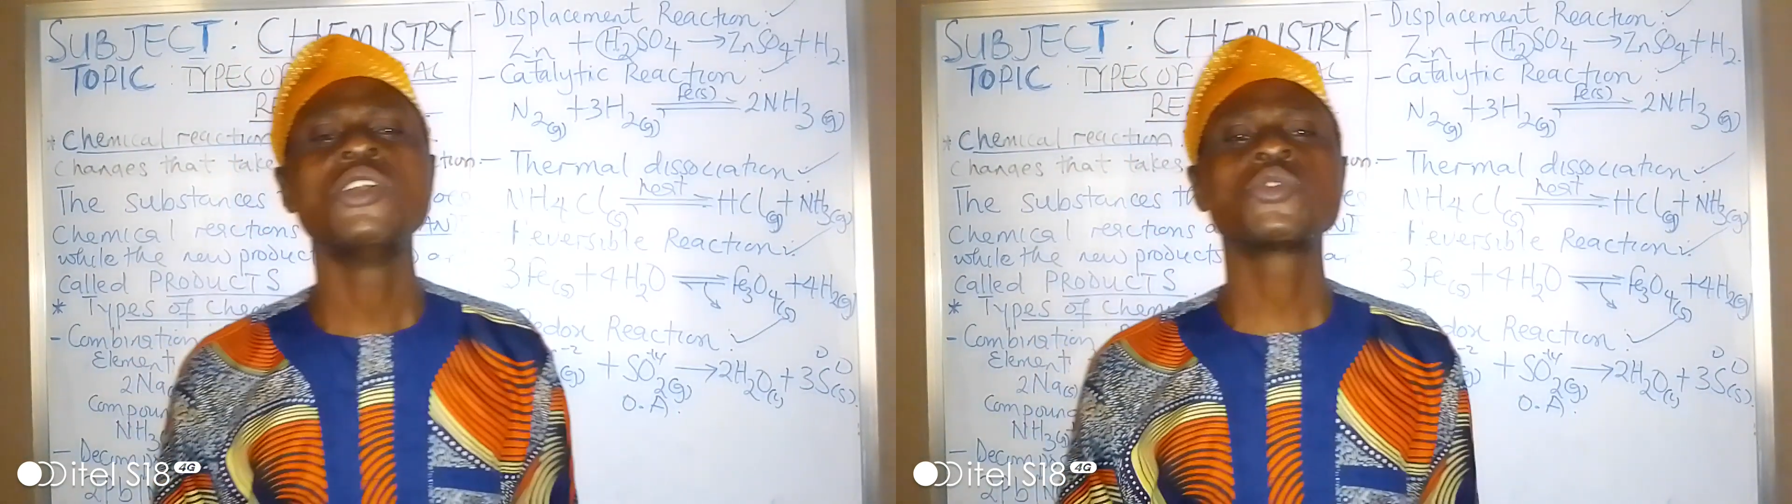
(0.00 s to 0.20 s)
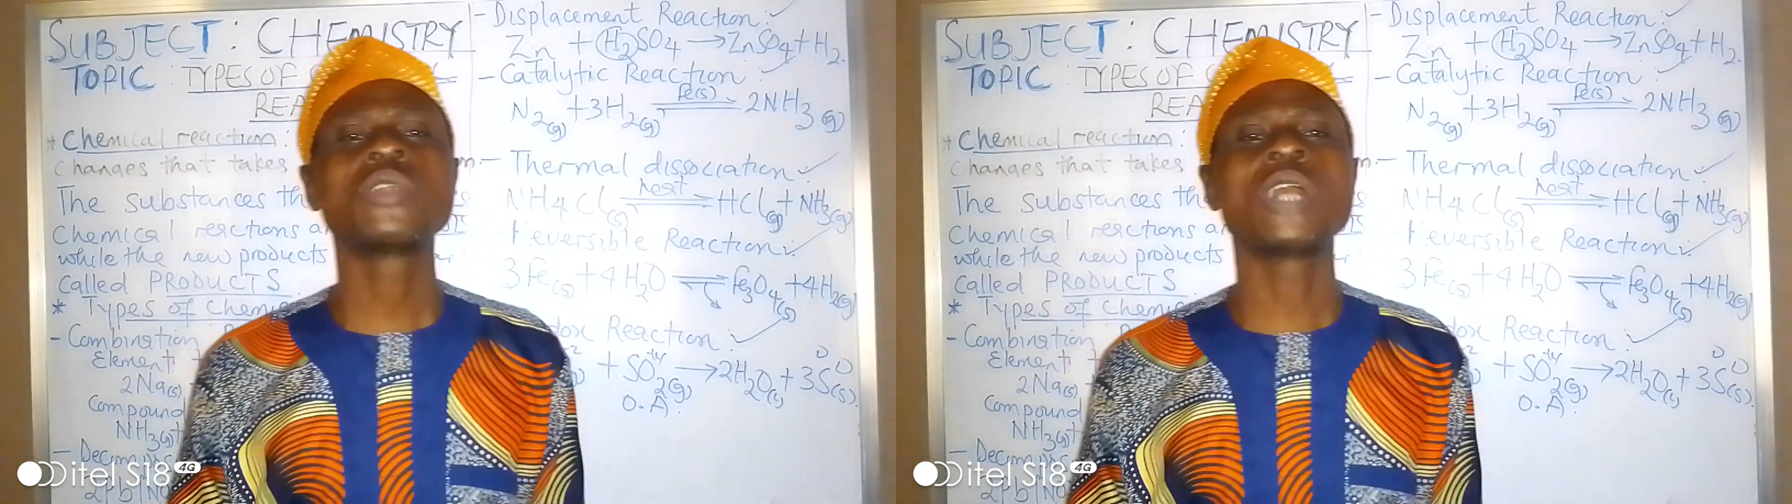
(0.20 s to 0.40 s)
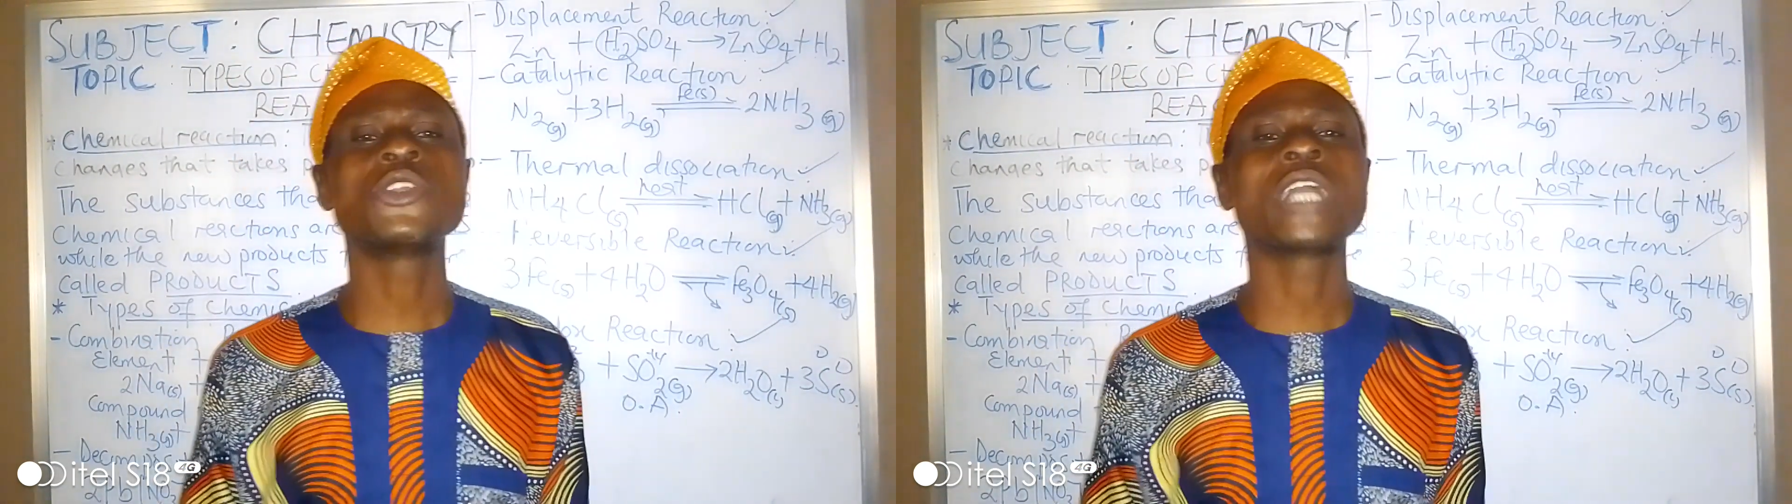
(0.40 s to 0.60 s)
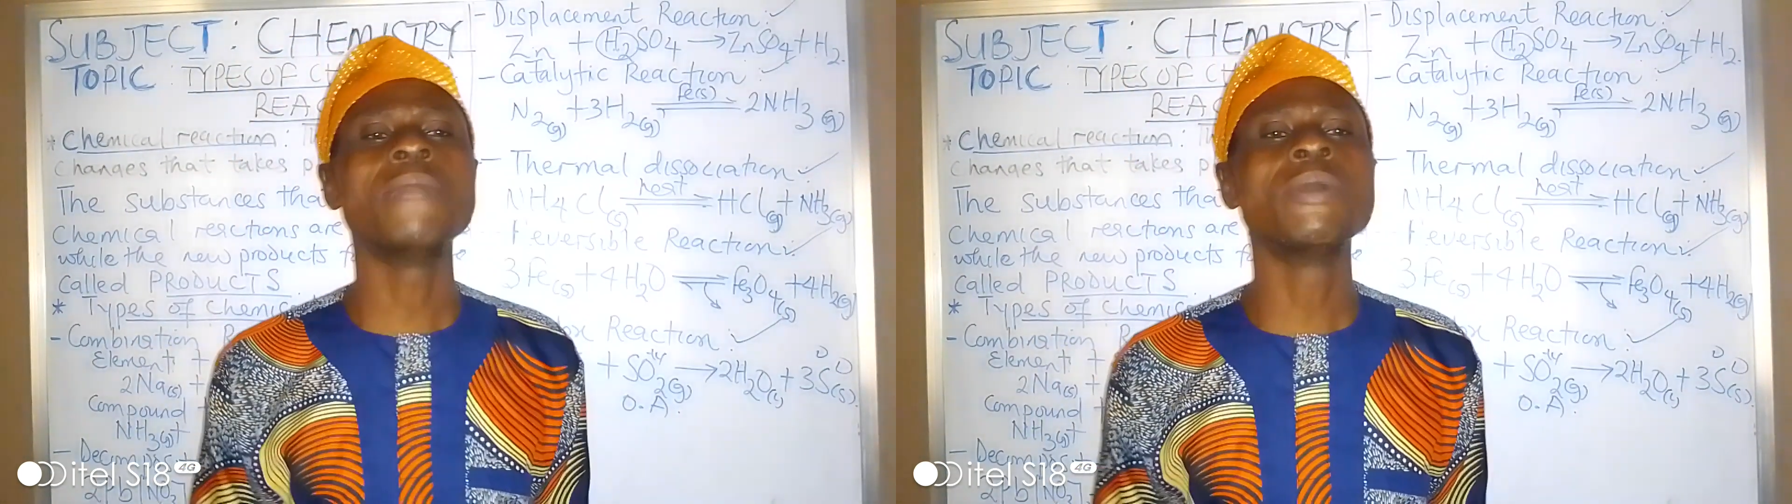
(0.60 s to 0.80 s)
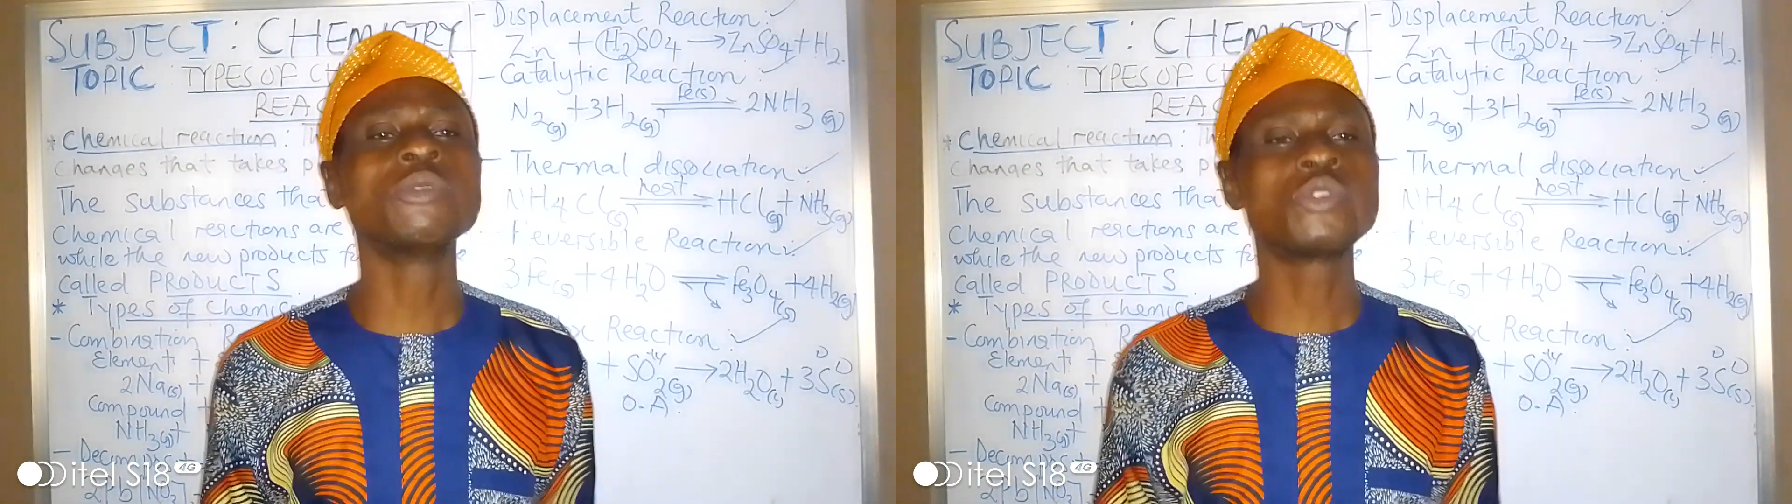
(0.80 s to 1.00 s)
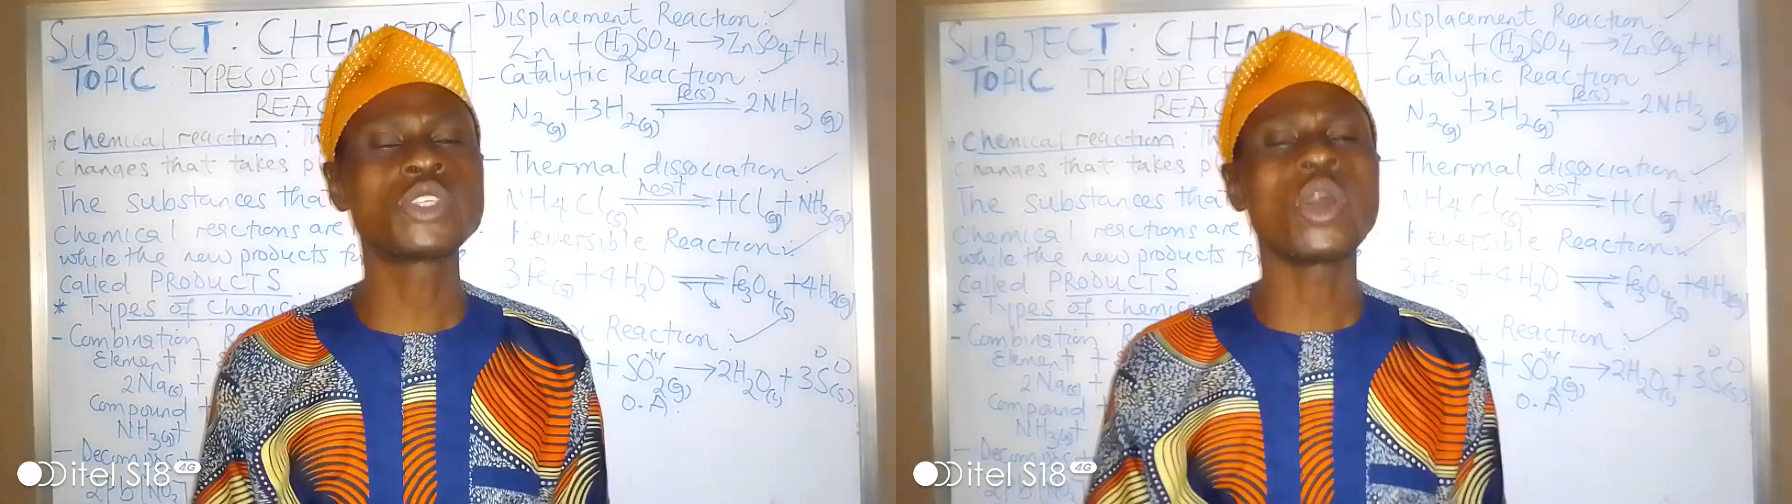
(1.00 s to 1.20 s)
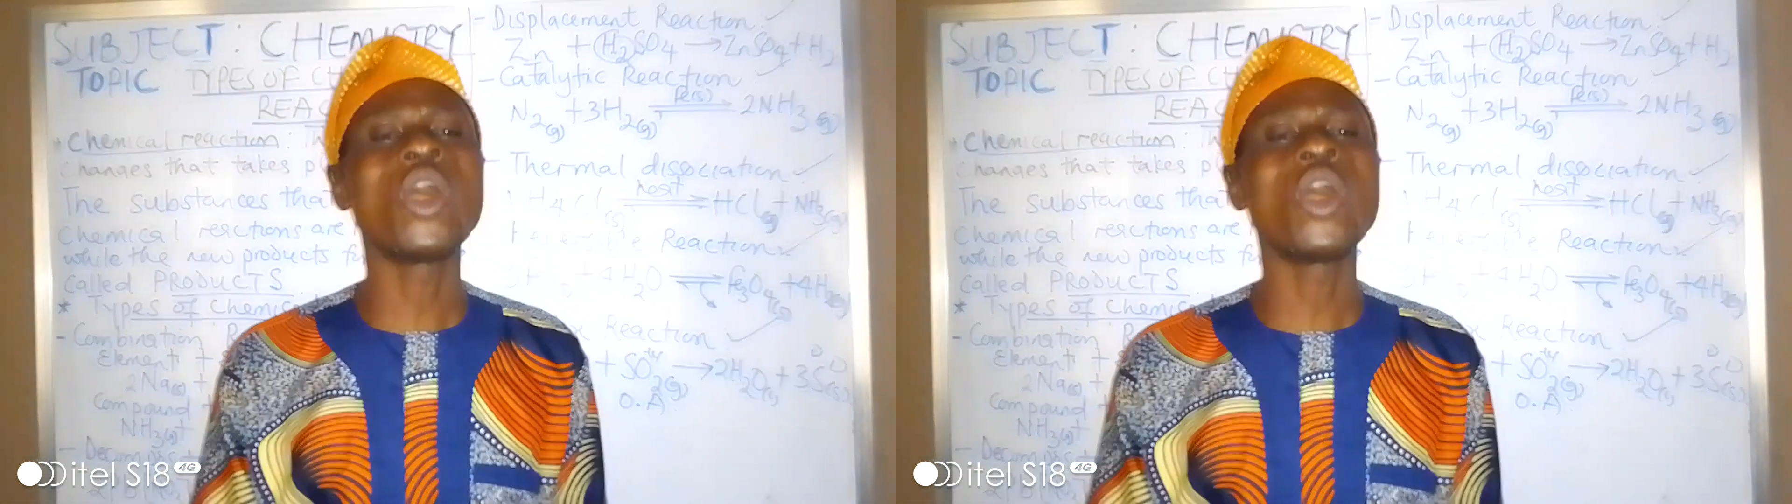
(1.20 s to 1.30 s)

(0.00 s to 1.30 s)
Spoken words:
so that you can be able to see